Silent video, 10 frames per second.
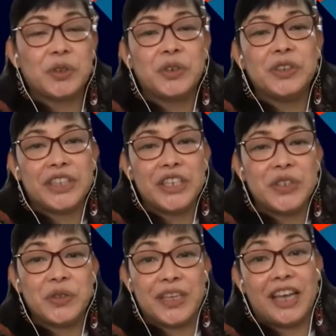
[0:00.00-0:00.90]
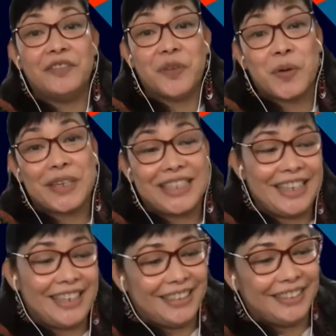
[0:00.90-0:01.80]
to continue the
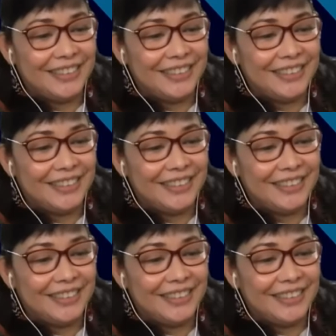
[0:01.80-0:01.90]
advocacy.